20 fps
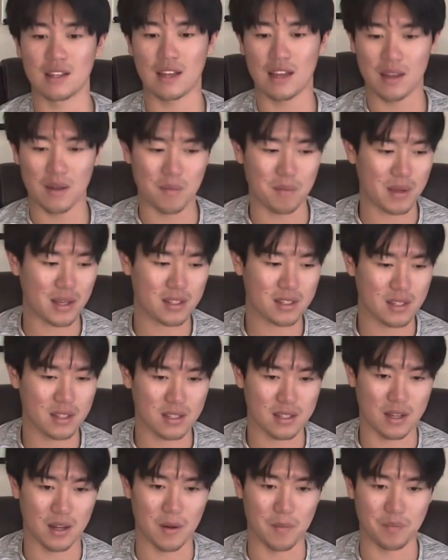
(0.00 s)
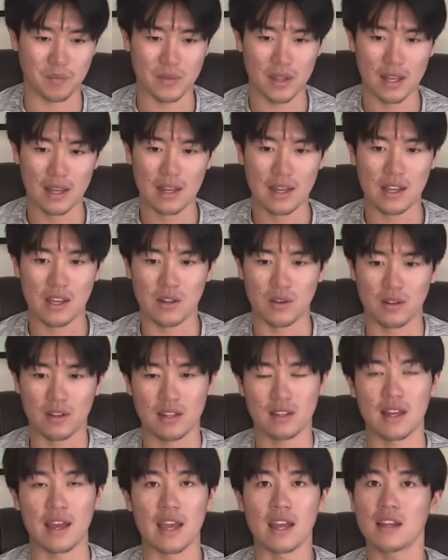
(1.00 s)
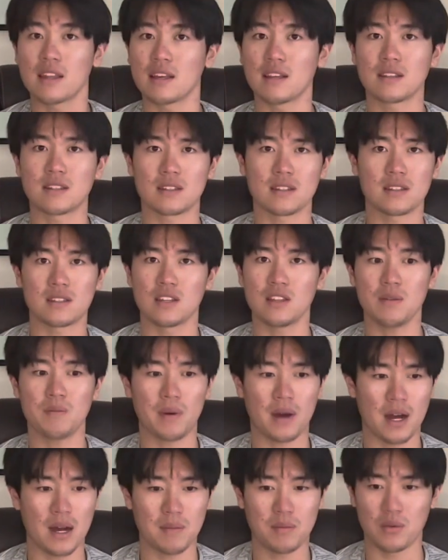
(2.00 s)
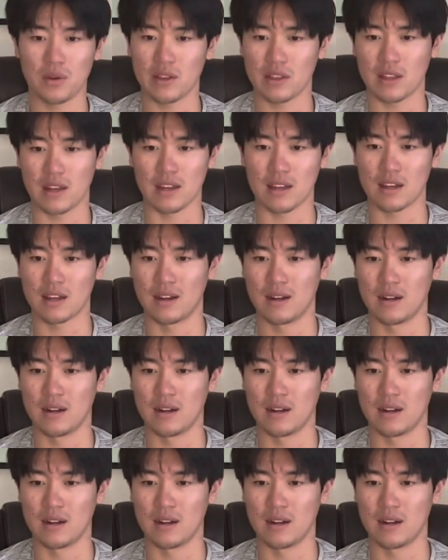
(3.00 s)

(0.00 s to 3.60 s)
It mixes, you know, like the 80s synth pop with, like,